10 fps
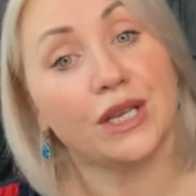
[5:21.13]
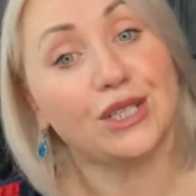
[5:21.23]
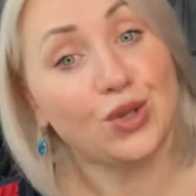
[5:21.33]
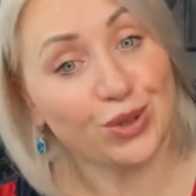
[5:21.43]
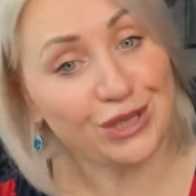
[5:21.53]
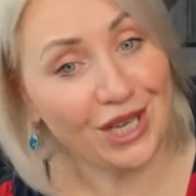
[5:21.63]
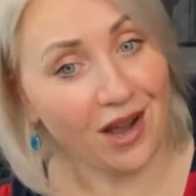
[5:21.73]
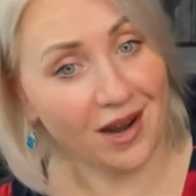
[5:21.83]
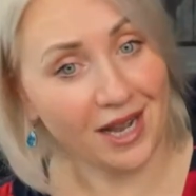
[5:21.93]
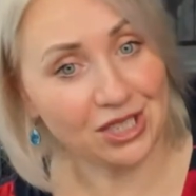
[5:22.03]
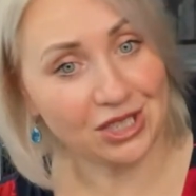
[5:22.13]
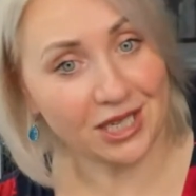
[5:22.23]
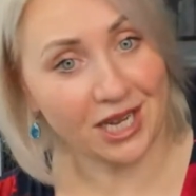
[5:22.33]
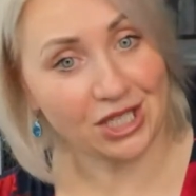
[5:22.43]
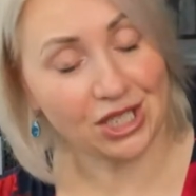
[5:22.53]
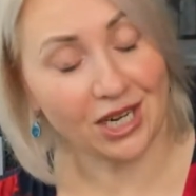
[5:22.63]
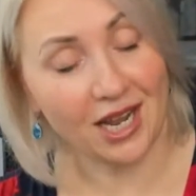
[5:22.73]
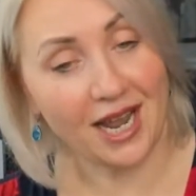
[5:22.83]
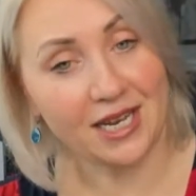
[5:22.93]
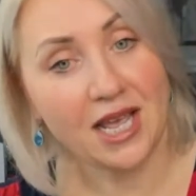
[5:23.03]
UCR registration,
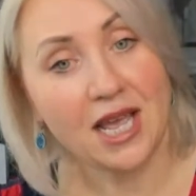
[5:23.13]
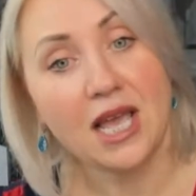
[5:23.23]
right?